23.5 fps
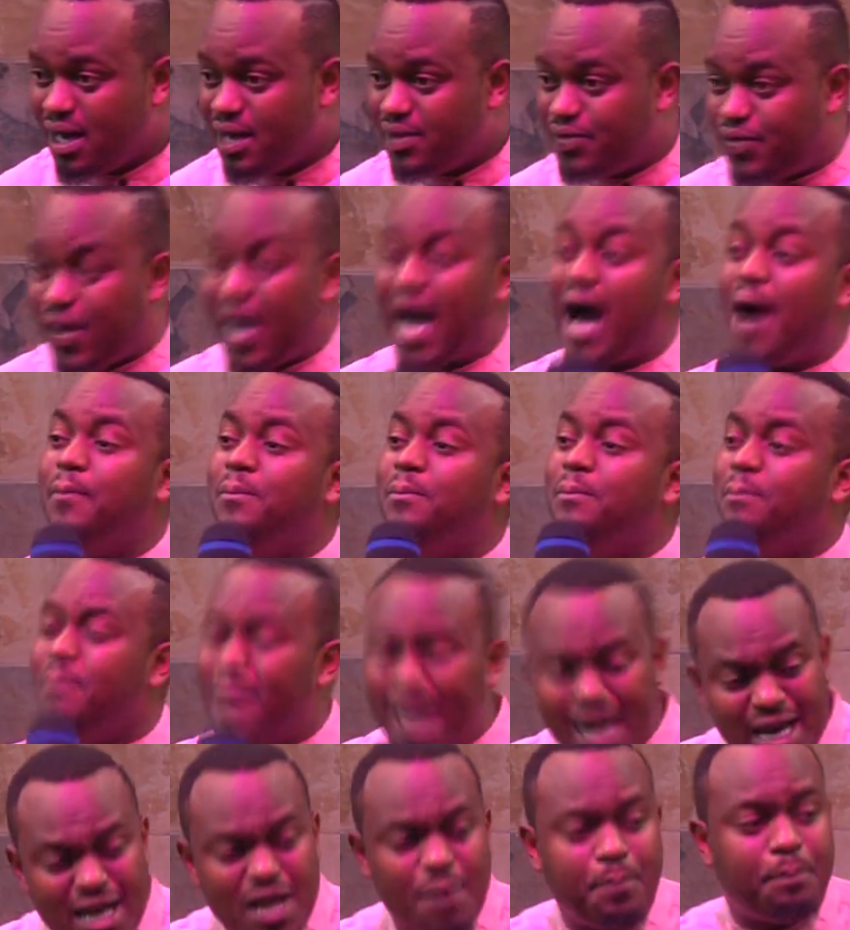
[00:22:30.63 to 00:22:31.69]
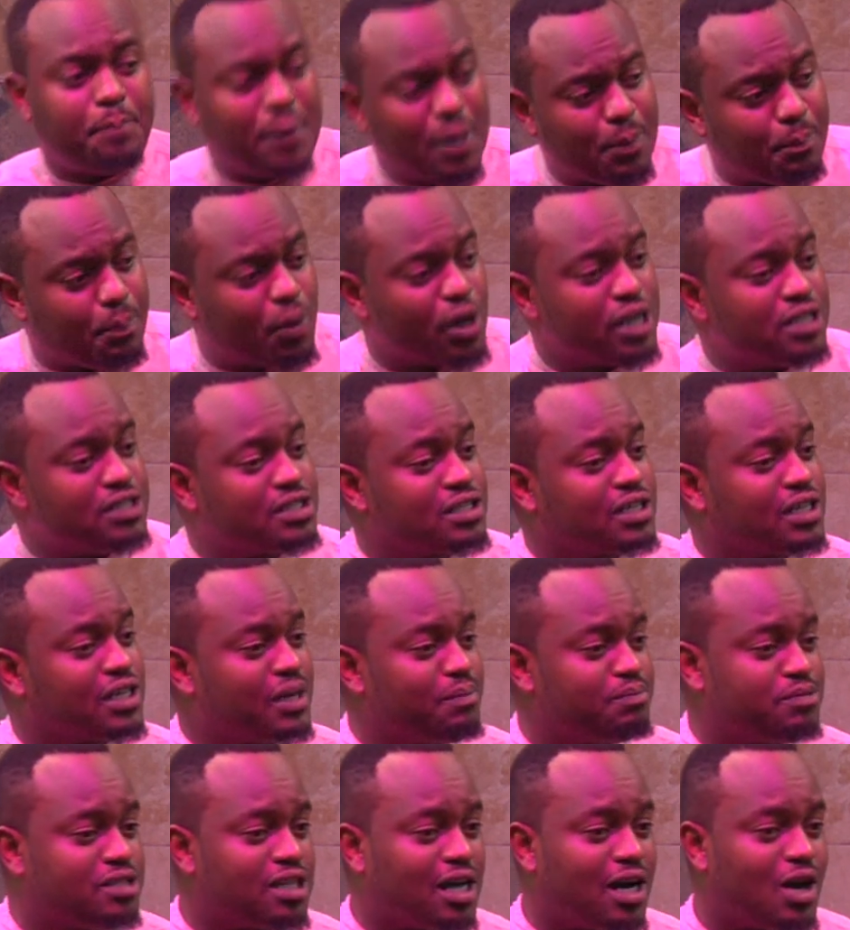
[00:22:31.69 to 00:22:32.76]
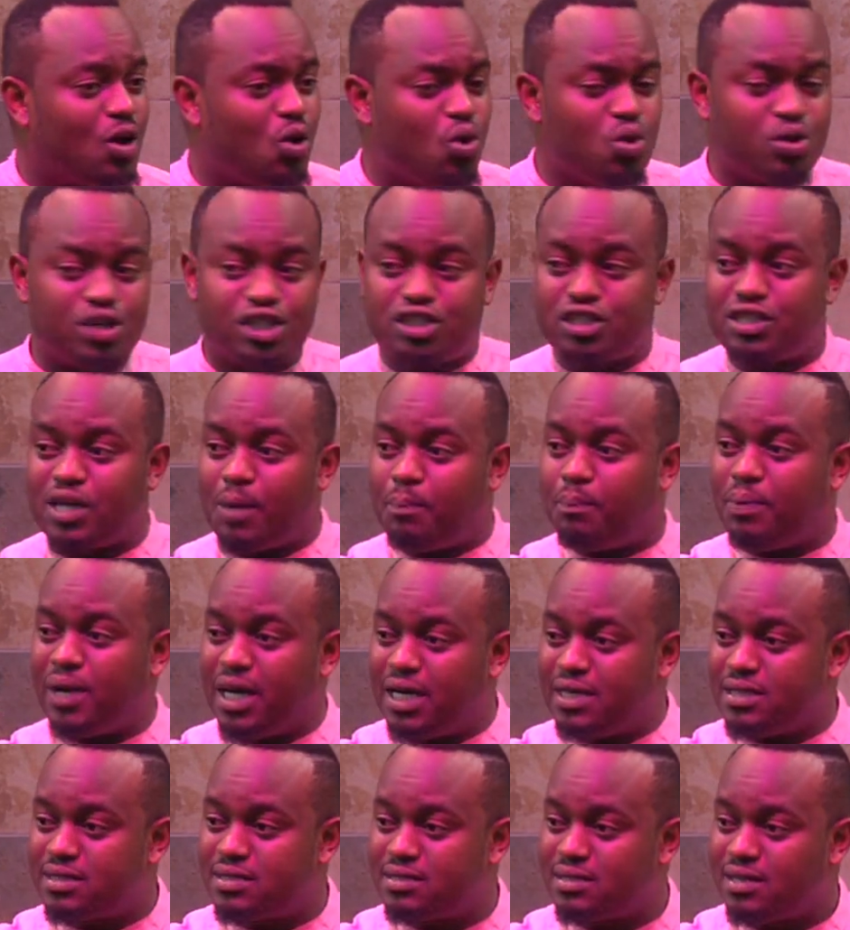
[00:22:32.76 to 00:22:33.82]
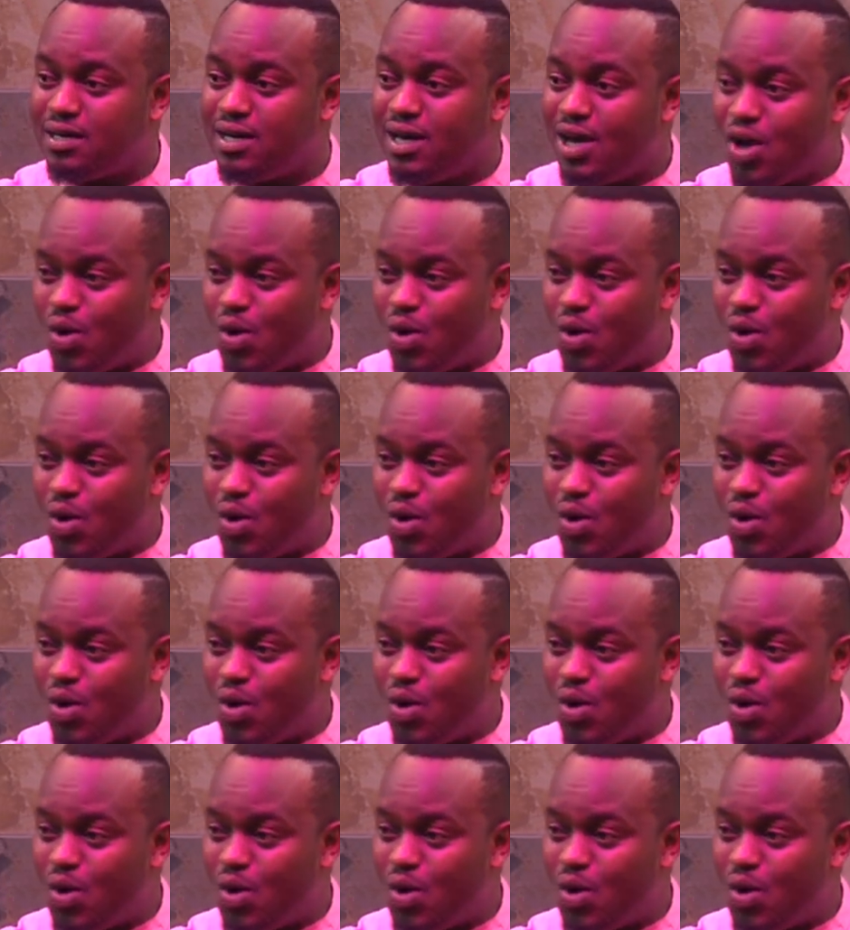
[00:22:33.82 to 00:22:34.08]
There are many people in scripture who reached a place